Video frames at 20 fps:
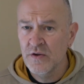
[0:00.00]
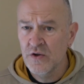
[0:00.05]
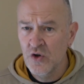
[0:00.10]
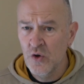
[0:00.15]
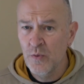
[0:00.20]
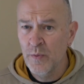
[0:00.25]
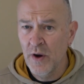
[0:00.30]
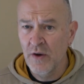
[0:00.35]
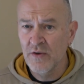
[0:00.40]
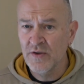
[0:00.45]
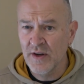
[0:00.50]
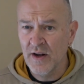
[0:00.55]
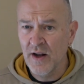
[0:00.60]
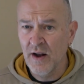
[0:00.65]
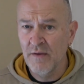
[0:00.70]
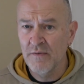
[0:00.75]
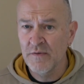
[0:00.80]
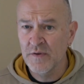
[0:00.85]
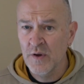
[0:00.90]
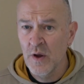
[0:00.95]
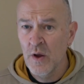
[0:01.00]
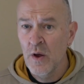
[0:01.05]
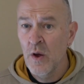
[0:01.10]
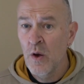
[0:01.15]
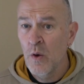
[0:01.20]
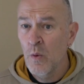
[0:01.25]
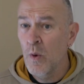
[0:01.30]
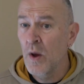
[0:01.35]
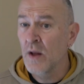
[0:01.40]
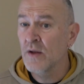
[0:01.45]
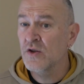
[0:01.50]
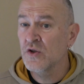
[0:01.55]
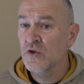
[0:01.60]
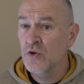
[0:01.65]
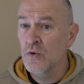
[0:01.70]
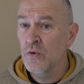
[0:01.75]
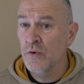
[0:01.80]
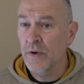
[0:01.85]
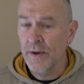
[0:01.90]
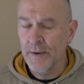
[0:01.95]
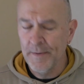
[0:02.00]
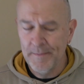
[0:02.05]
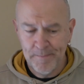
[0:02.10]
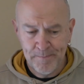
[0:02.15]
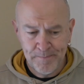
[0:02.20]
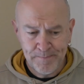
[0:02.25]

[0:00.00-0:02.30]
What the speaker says: 2 pairs of gloves whilst touring.